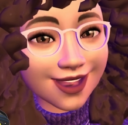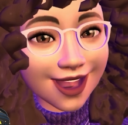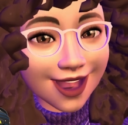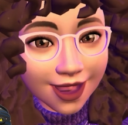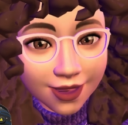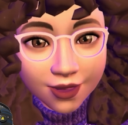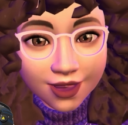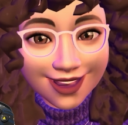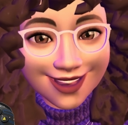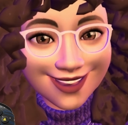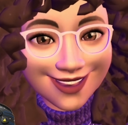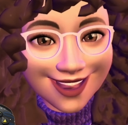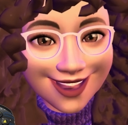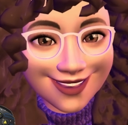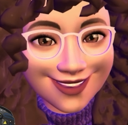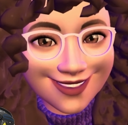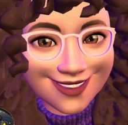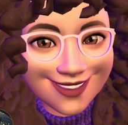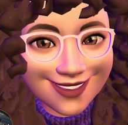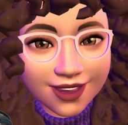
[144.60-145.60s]
I really
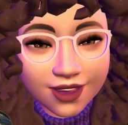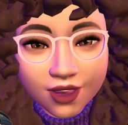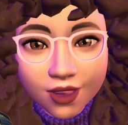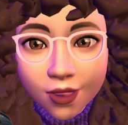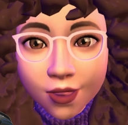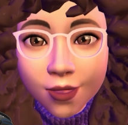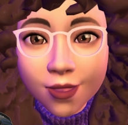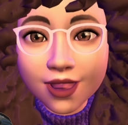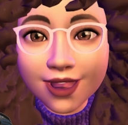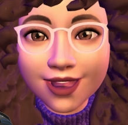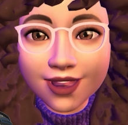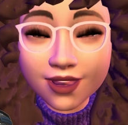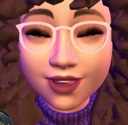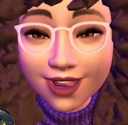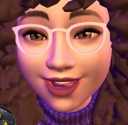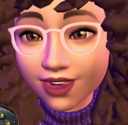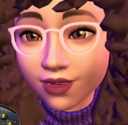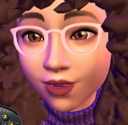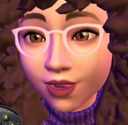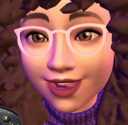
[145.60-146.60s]
like it, so
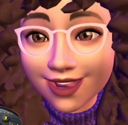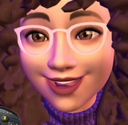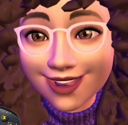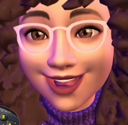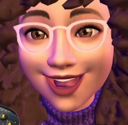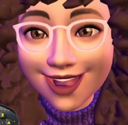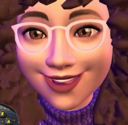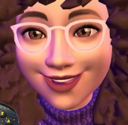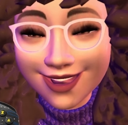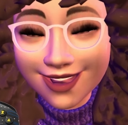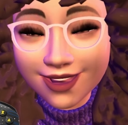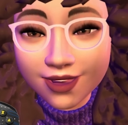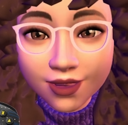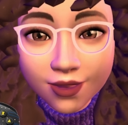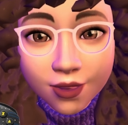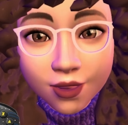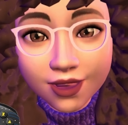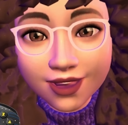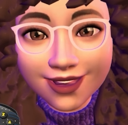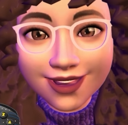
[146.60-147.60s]
that's why that's
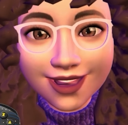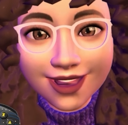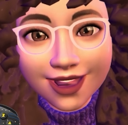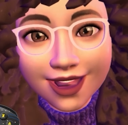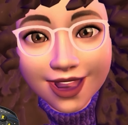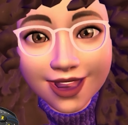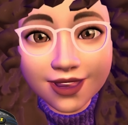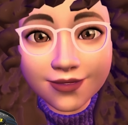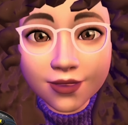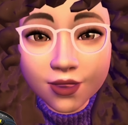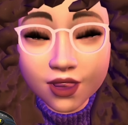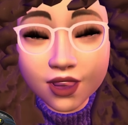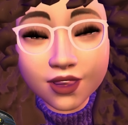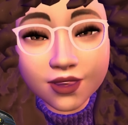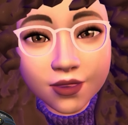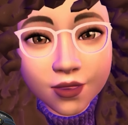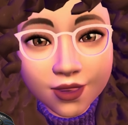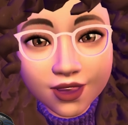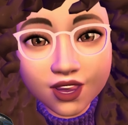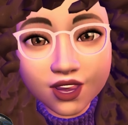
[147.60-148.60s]
the one that I kind of put
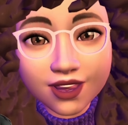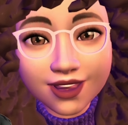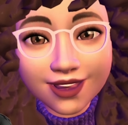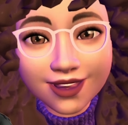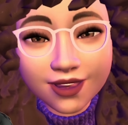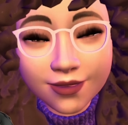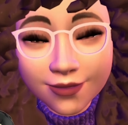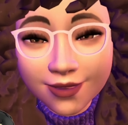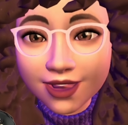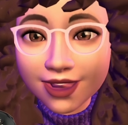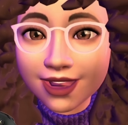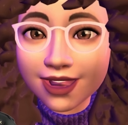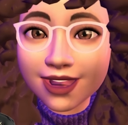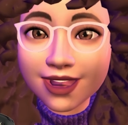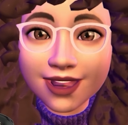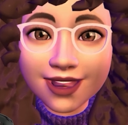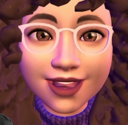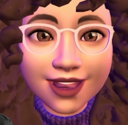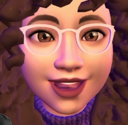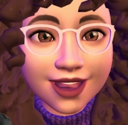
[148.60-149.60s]
on the wish list. But
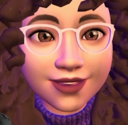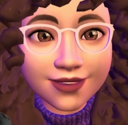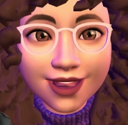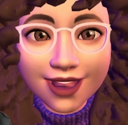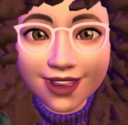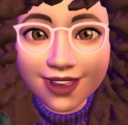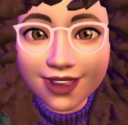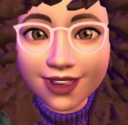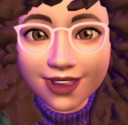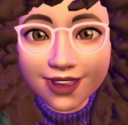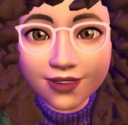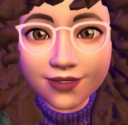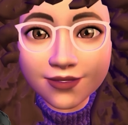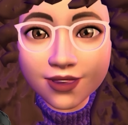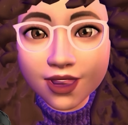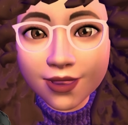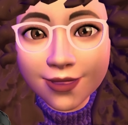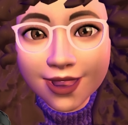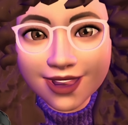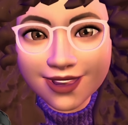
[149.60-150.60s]
they have anything
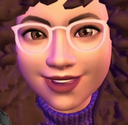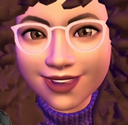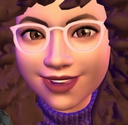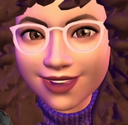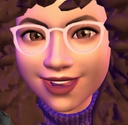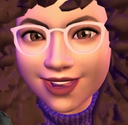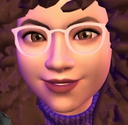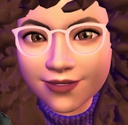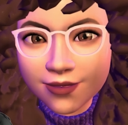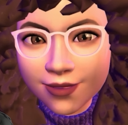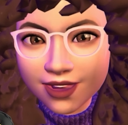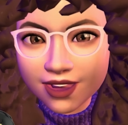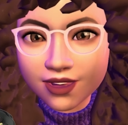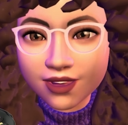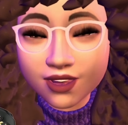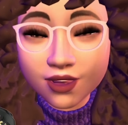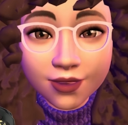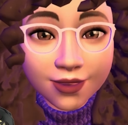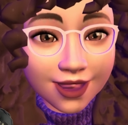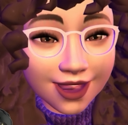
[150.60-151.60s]
from, I think they have
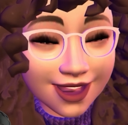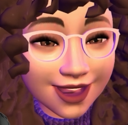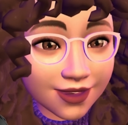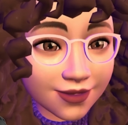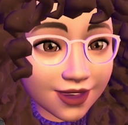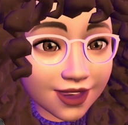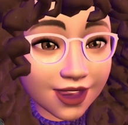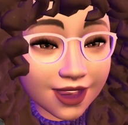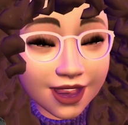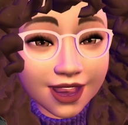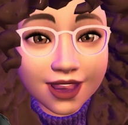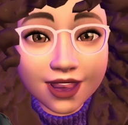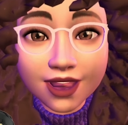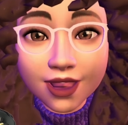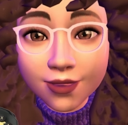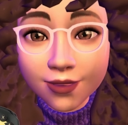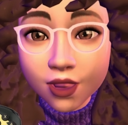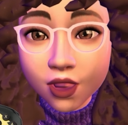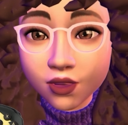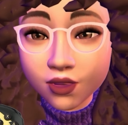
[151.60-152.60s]
Pikachu and Eevee,
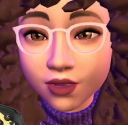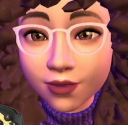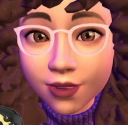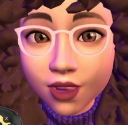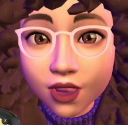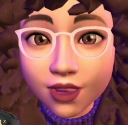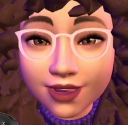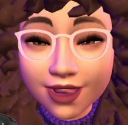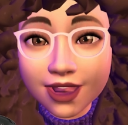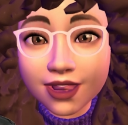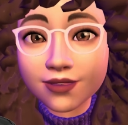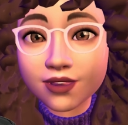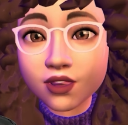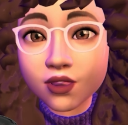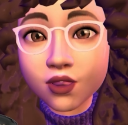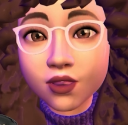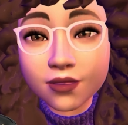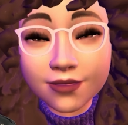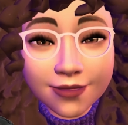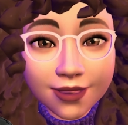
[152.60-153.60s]
Pokemon, they have a
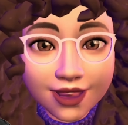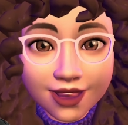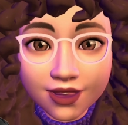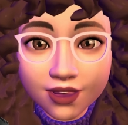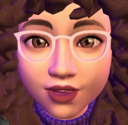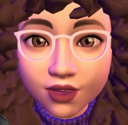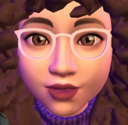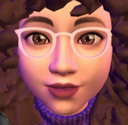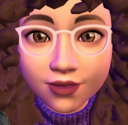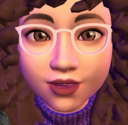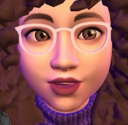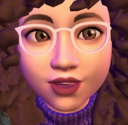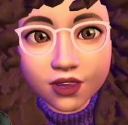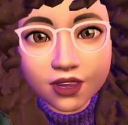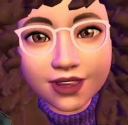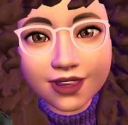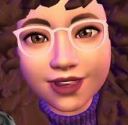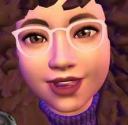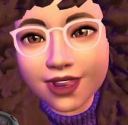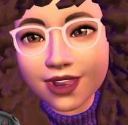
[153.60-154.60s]
gold Pikachu
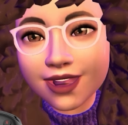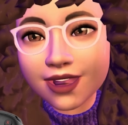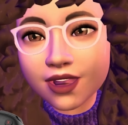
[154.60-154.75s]
version,